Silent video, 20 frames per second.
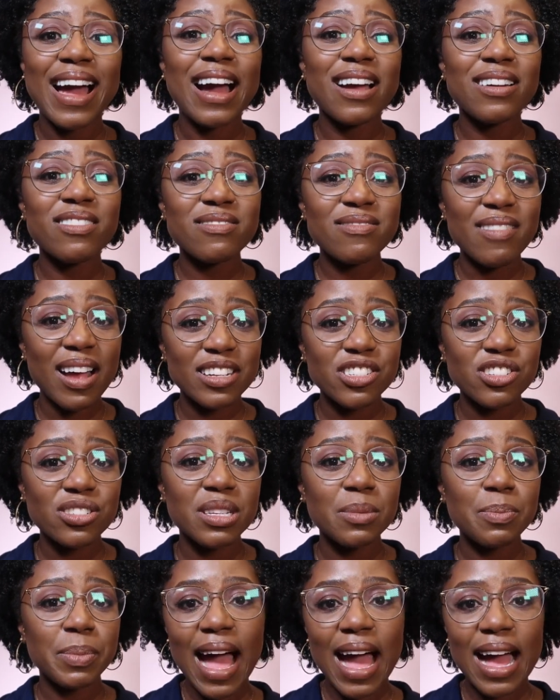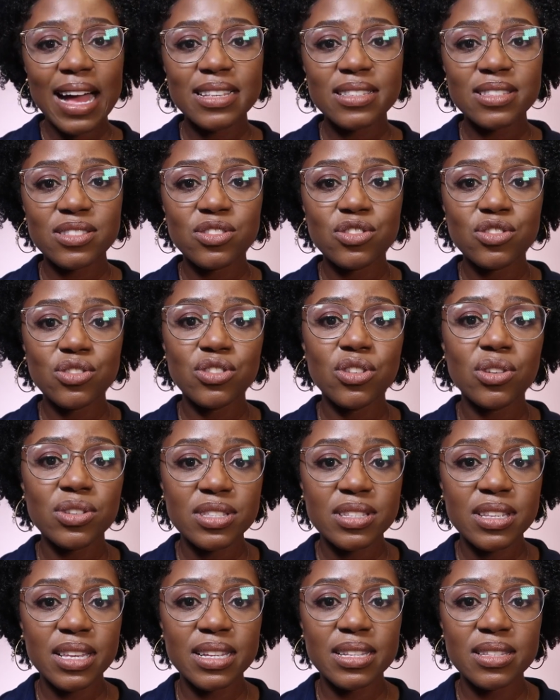and gradually as to your
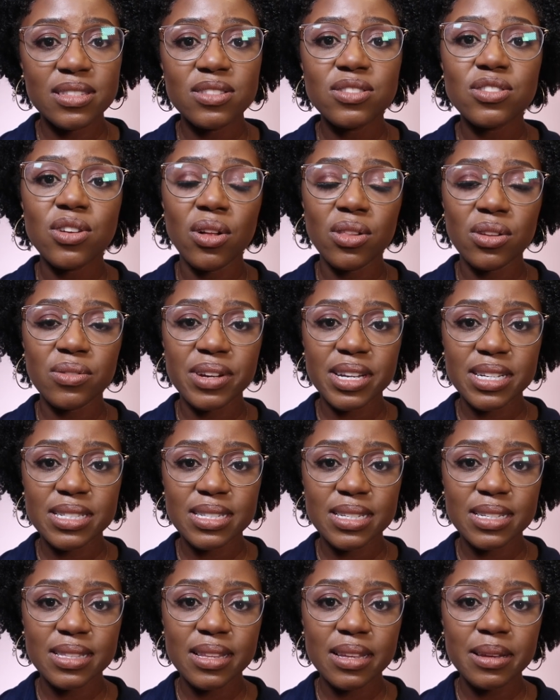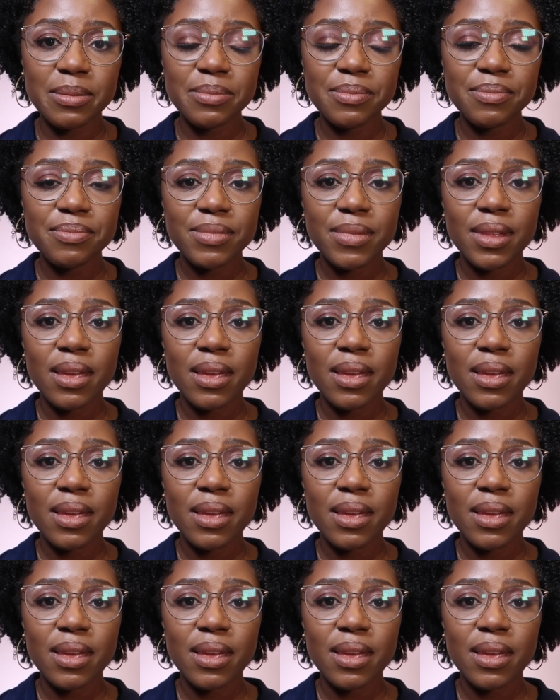skin tolerating them.